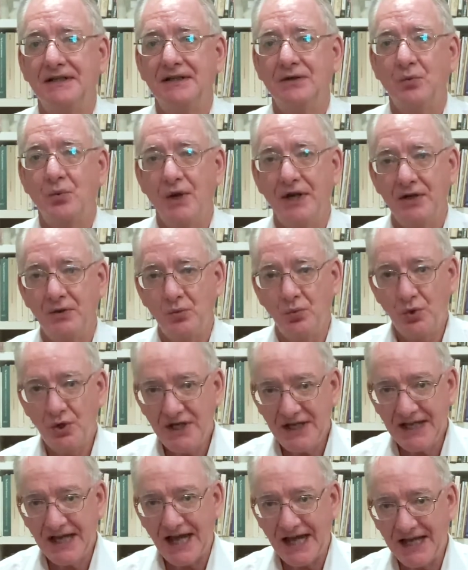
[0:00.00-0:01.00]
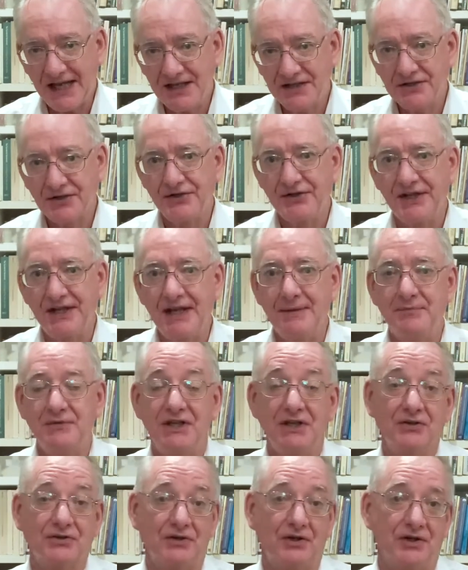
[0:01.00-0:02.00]
When we gaze on the empty
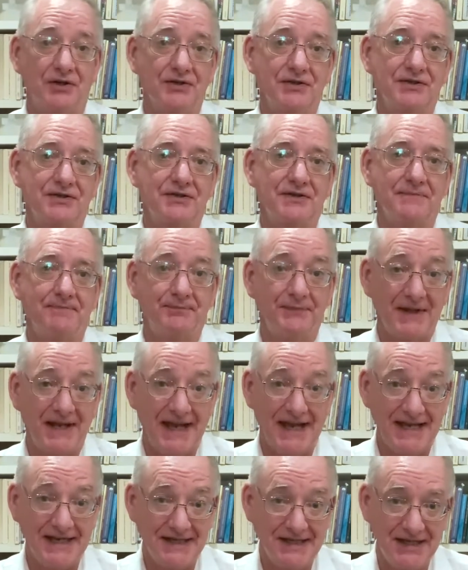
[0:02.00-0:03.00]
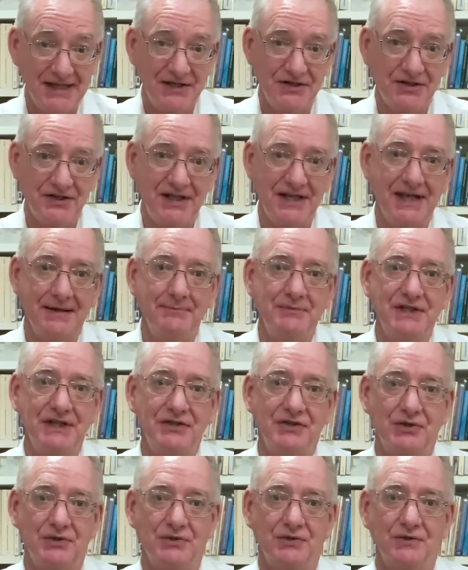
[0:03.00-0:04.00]
cross and into the empty
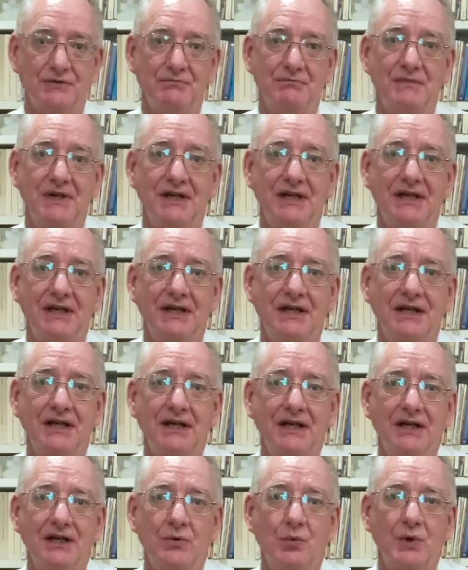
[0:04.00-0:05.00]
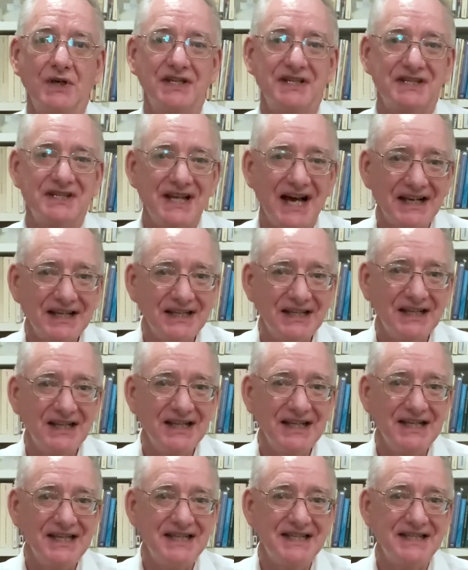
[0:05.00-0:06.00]
tomb, we
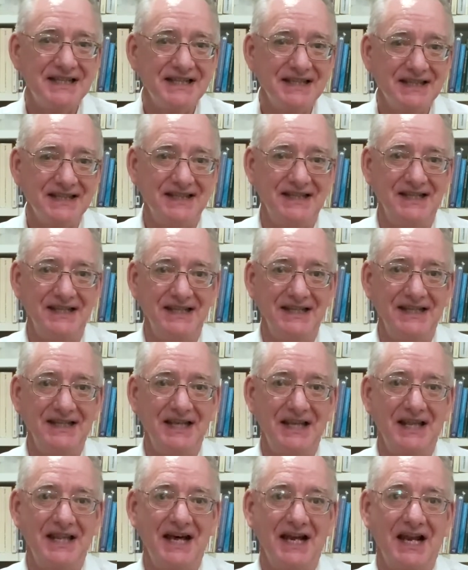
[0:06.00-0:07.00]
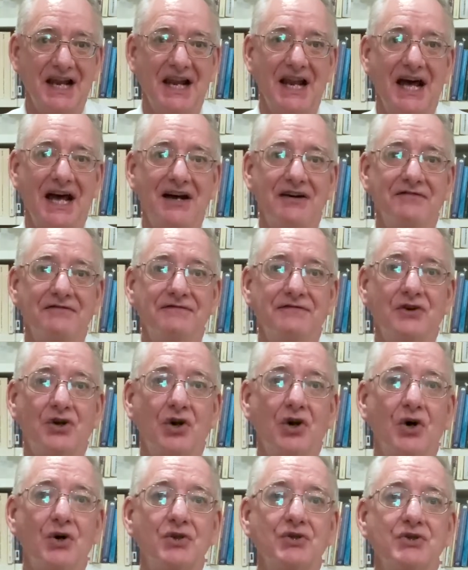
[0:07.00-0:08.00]
suddenly see that love
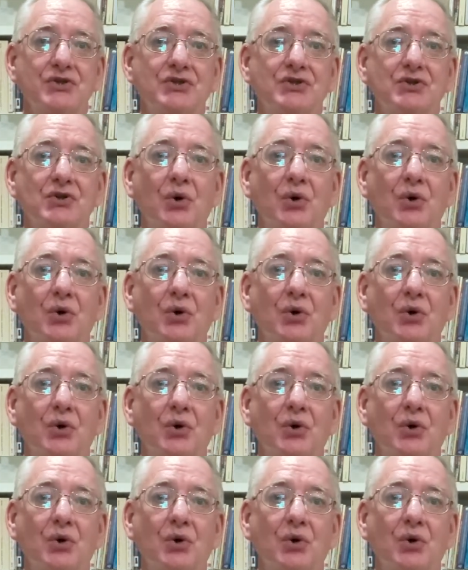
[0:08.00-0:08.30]
costs